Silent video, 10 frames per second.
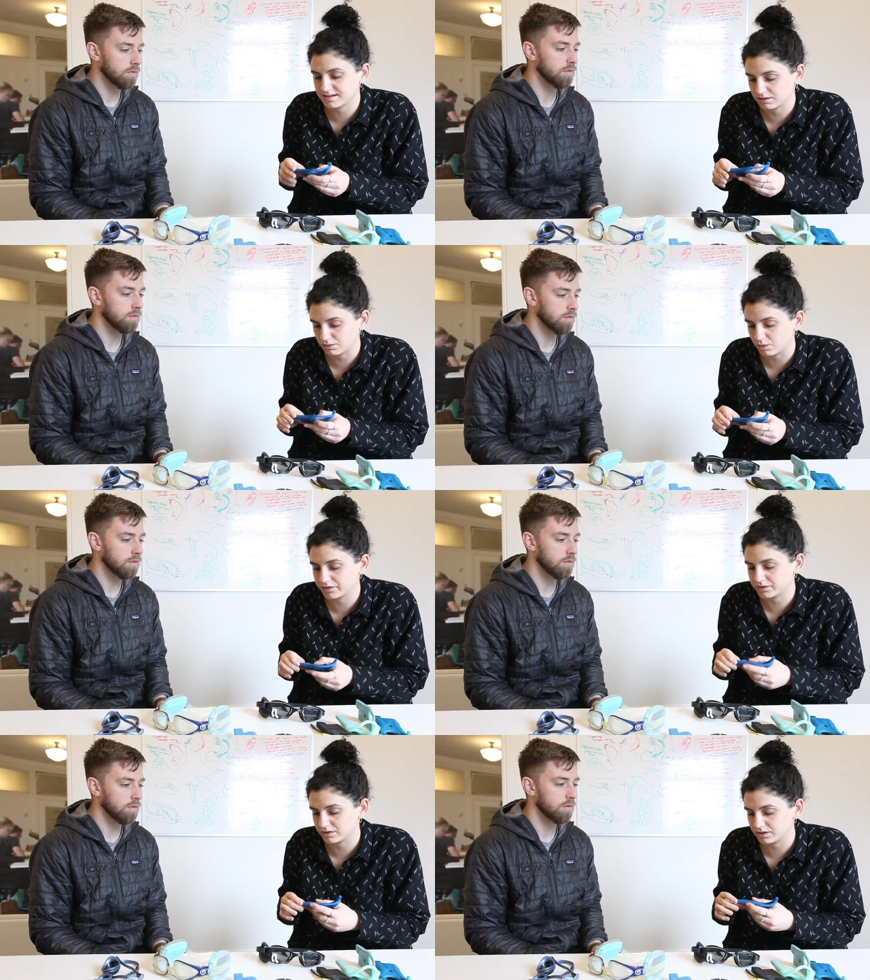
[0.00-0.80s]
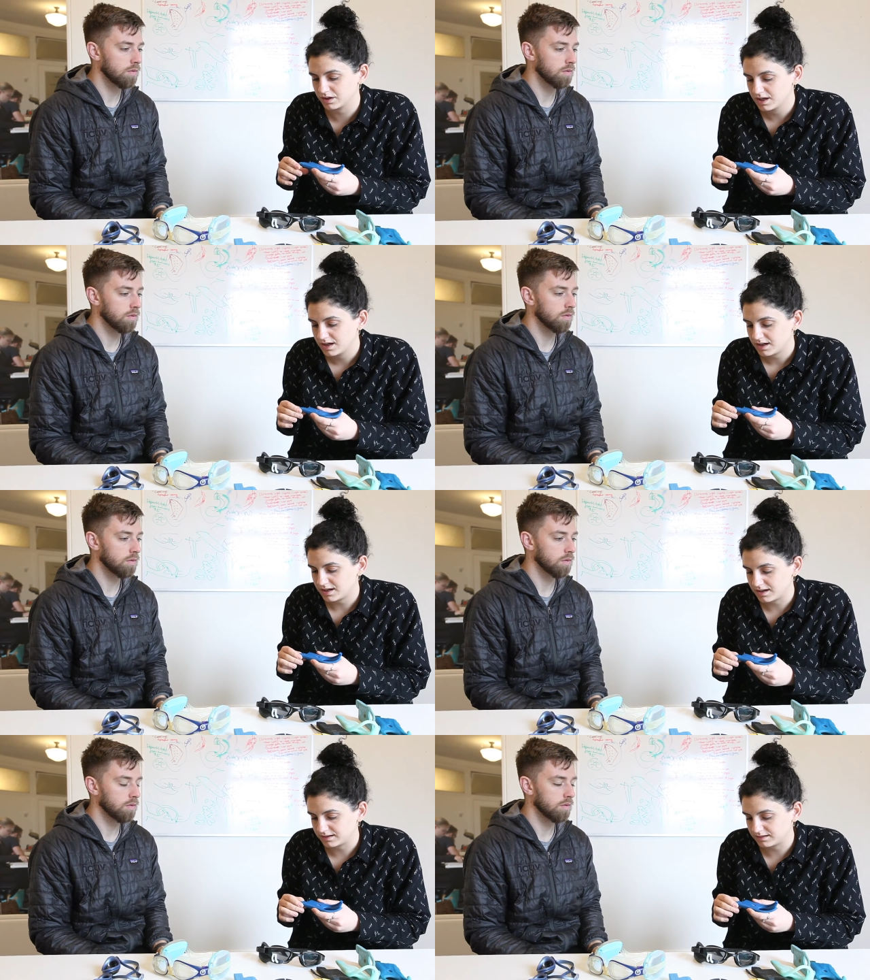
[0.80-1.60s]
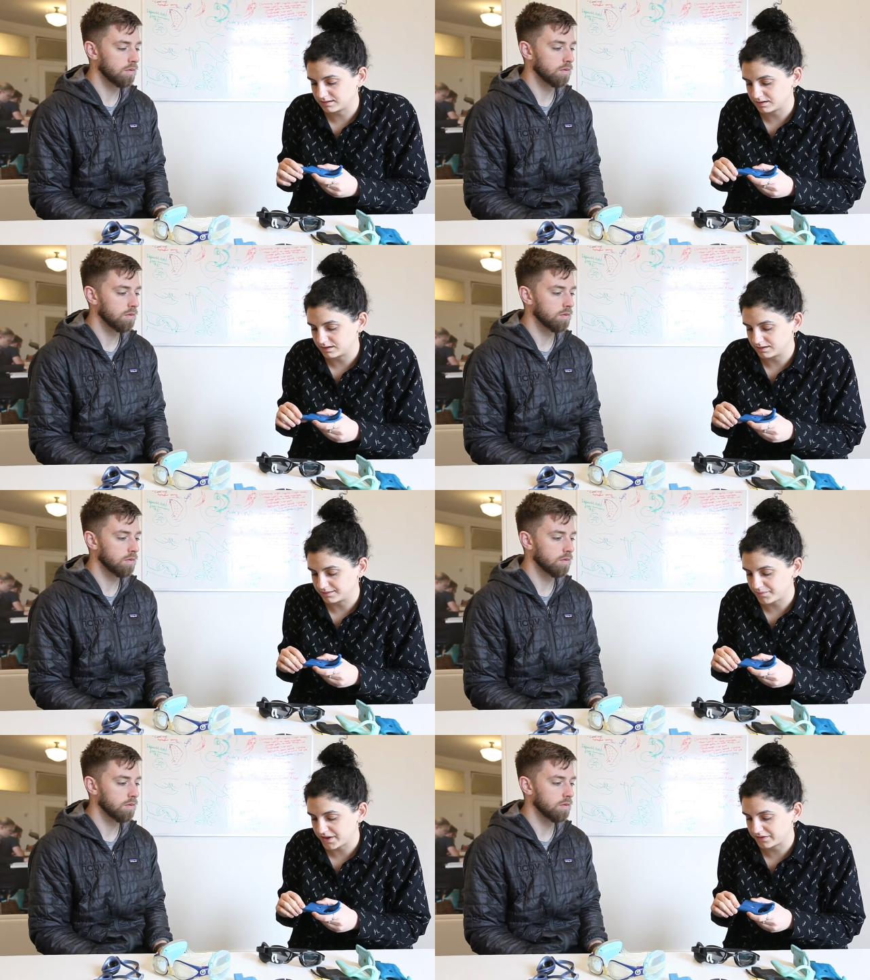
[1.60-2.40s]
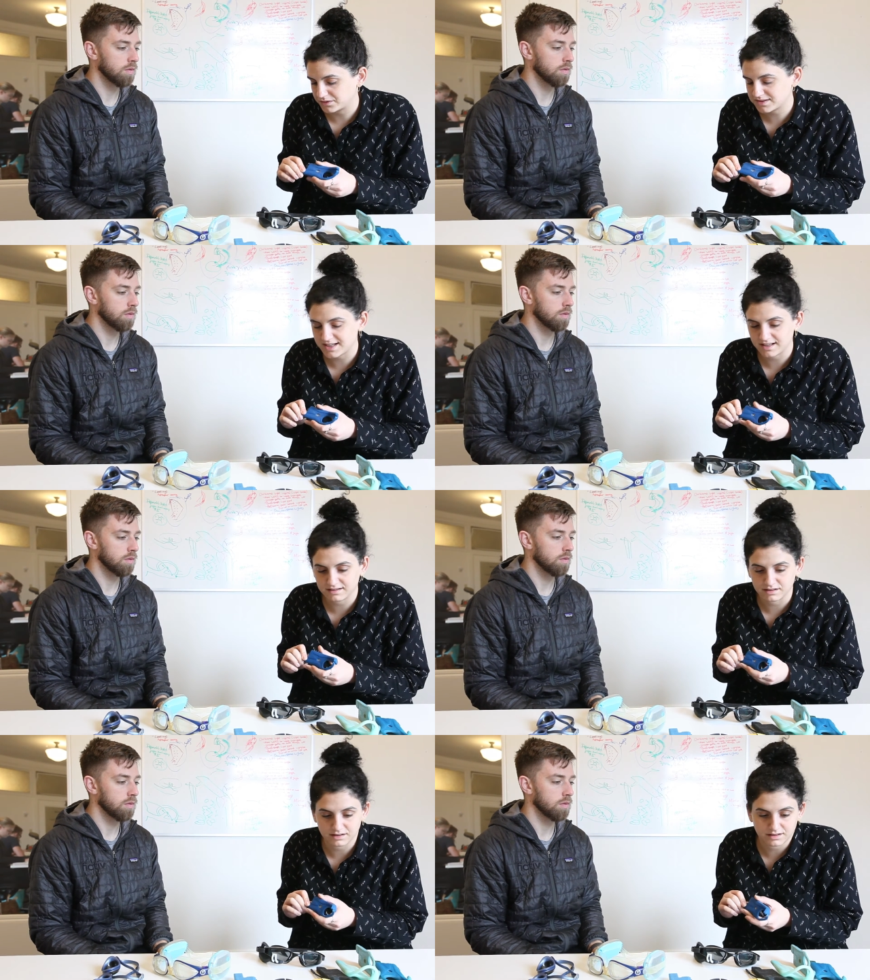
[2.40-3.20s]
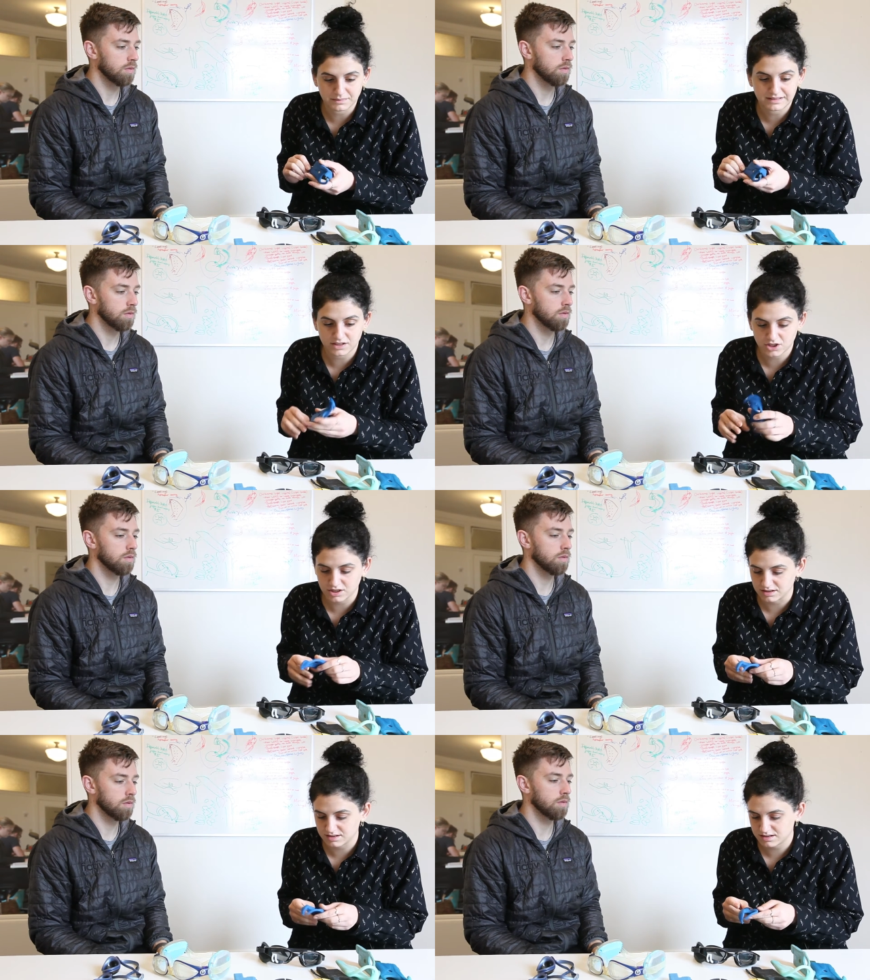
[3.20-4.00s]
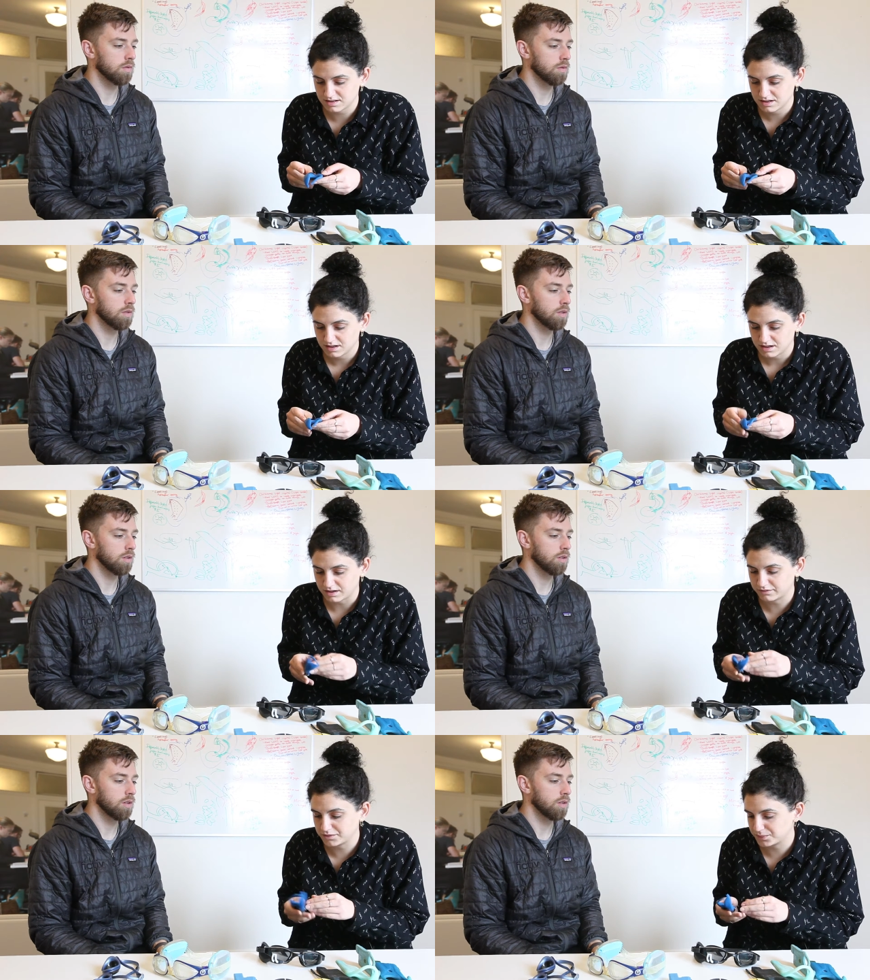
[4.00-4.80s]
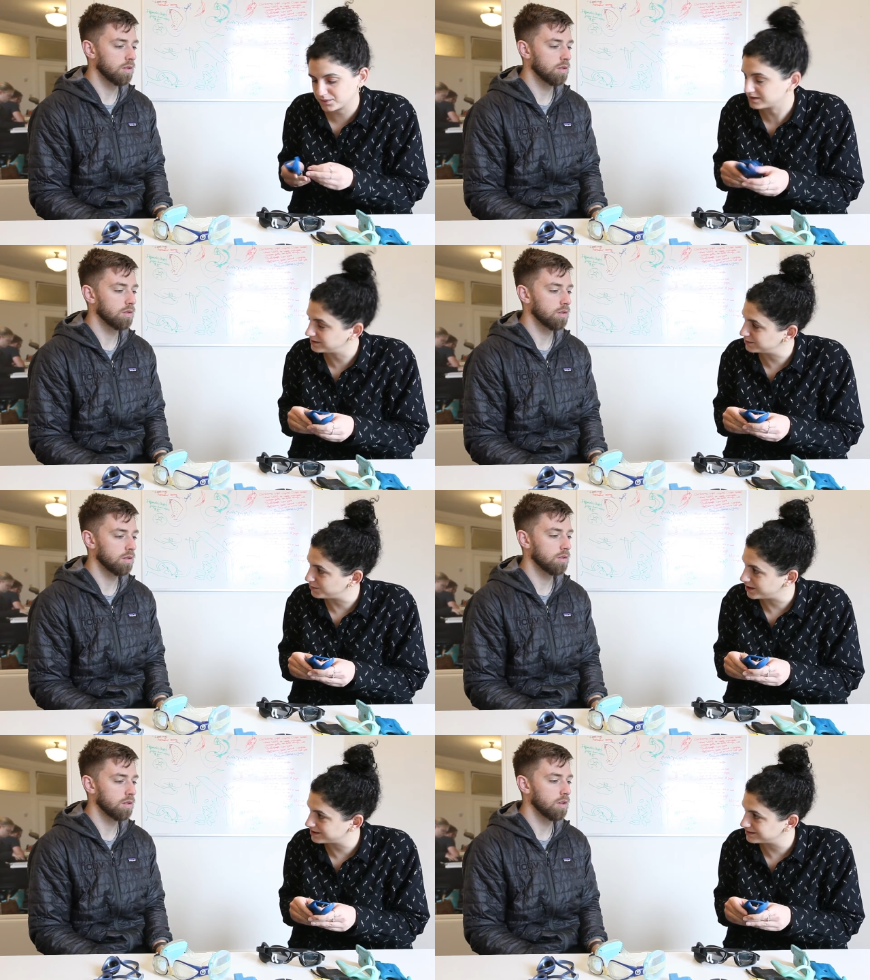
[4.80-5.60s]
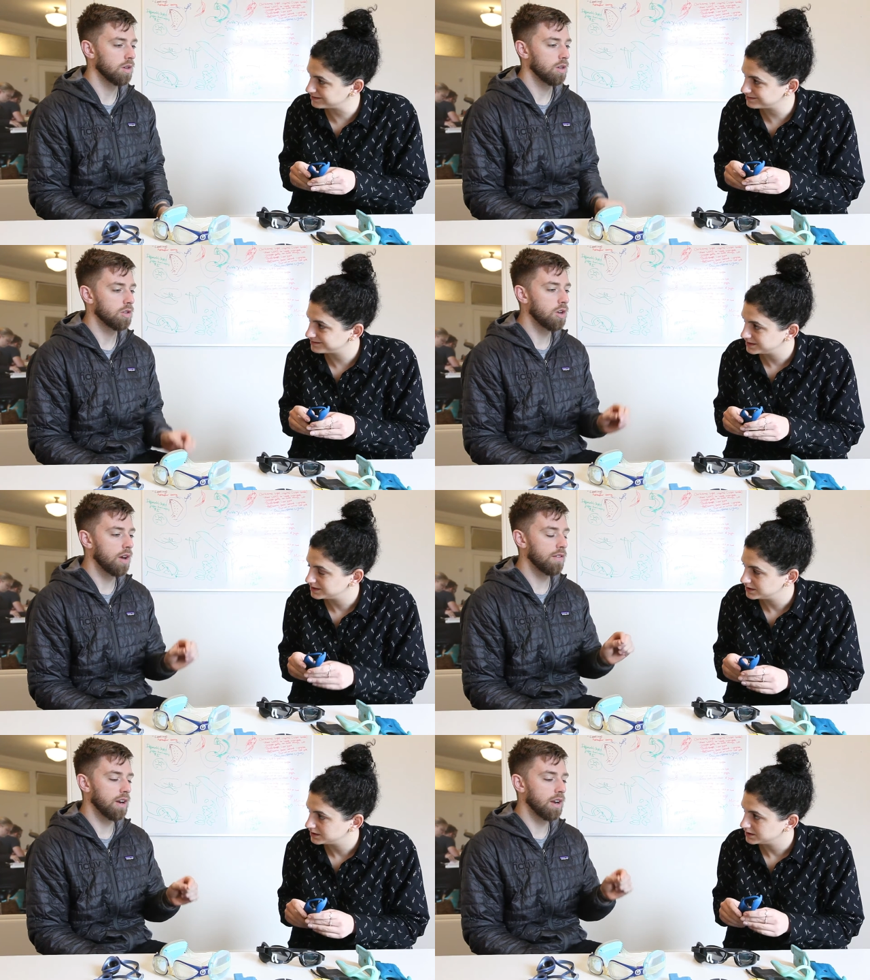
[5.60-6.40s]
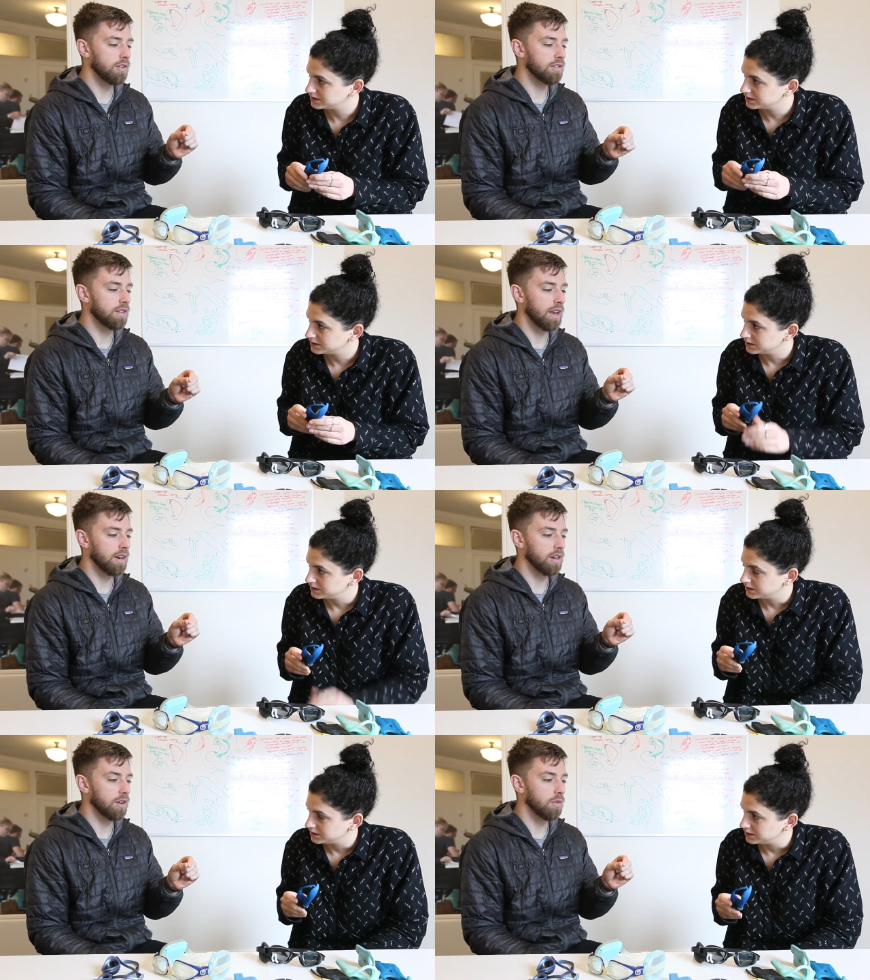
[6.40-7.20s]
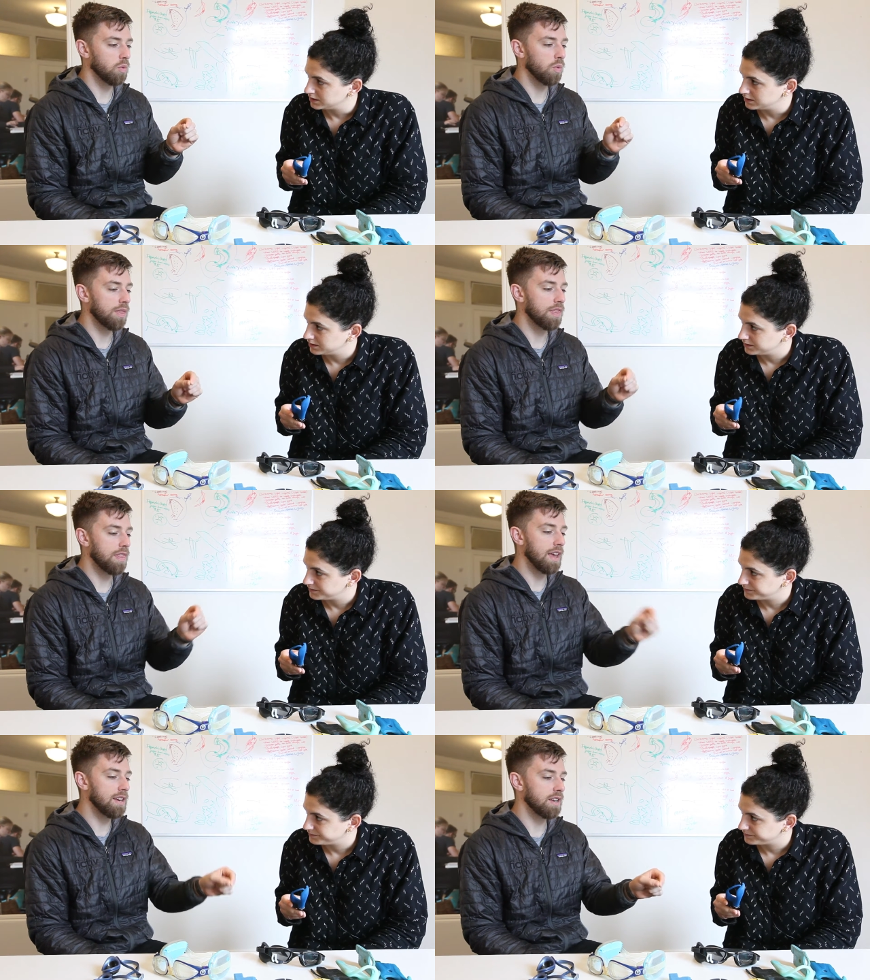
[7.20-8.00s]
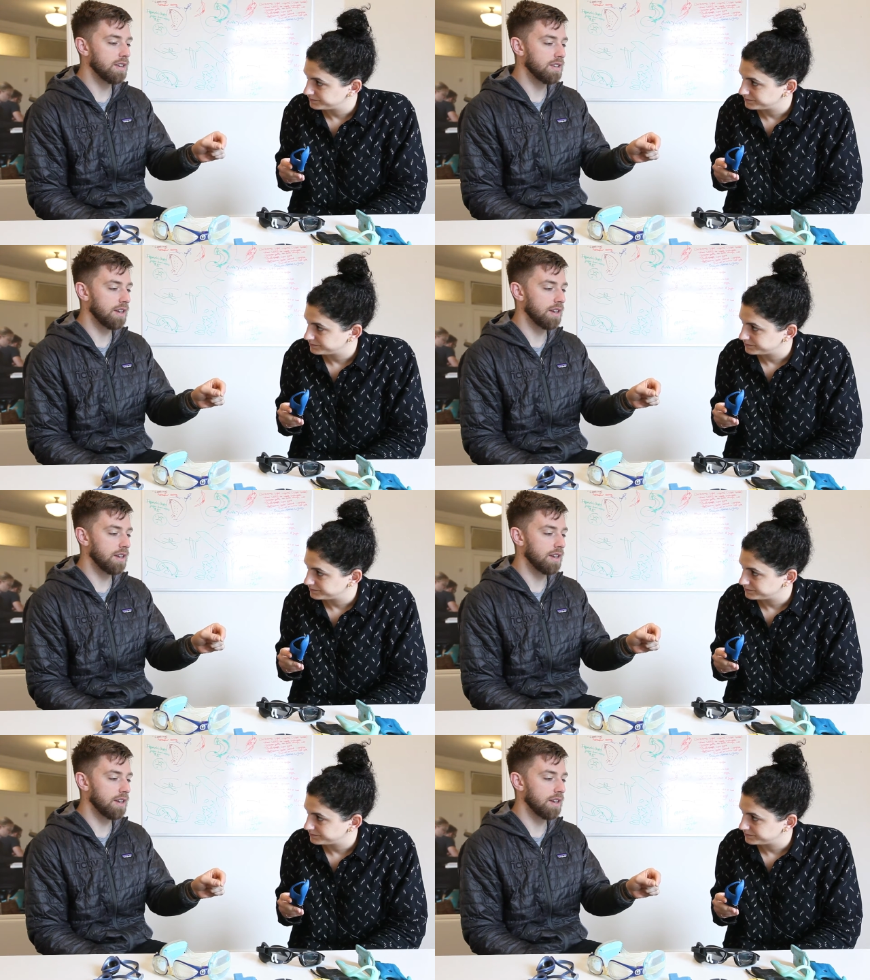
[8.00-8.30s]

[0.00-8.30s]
Speaker 1: in the water and uh, understand the limitations of the product in the water.
Speaker 2: Do you have an understanding of what they did